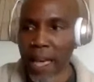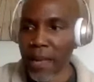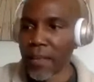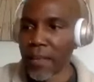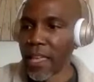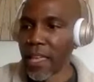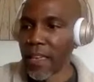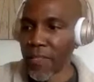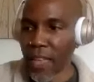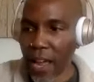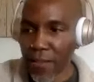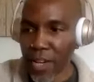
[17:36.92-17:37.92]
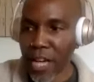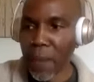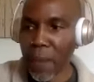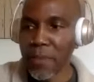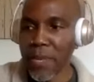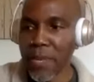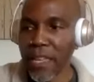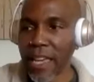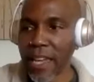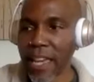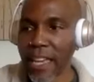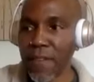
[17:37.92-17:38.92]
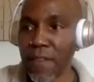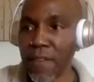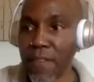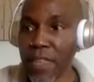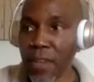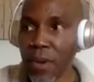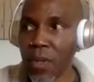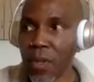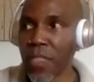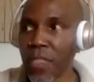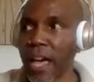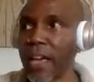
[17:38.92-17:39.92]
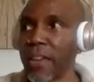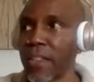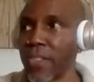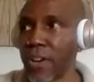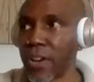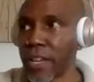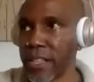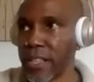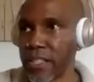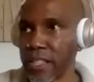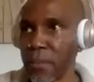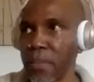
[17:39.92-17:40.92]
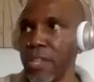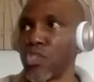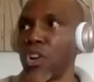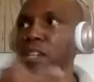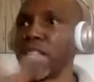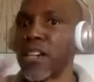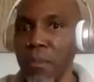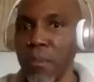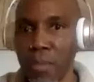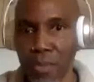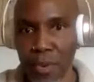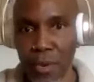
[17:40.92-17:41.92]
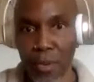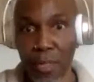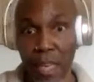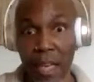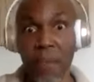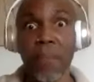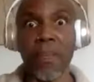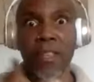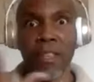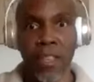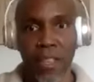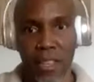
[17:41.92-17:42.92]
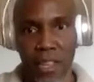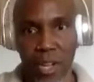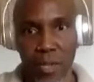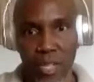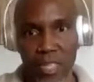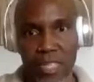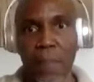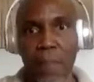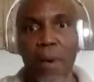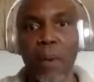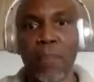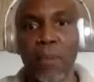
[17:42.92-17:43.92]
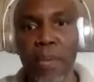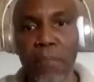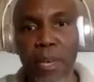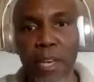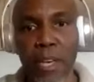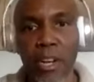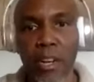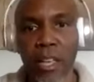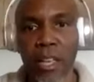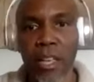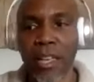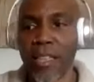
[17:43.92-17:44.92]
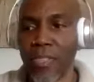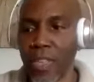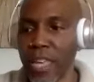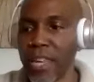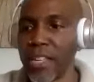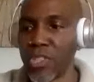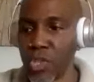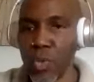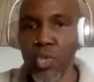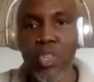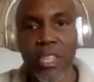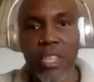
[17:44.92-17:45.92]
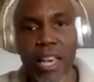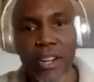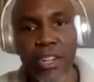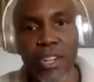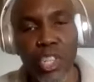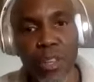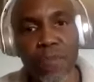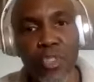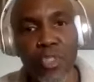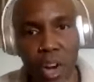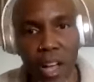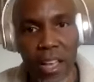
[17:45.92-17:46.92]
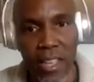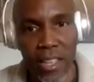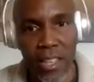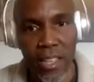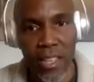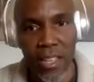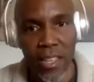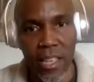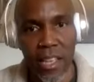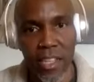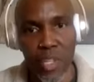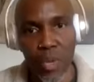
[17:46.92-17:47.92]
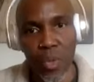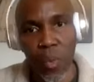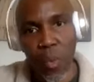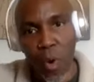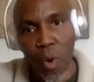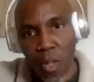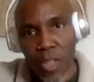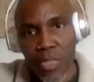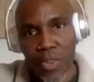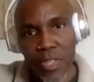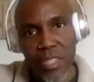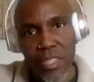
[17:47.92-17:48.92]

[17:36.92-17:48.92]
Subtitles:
And if they ever come to me and I can feel that there is something trying to come through them, you know, to step up and be bigger, then it's usually the energy of trying. Mm-hmm. And so the wall that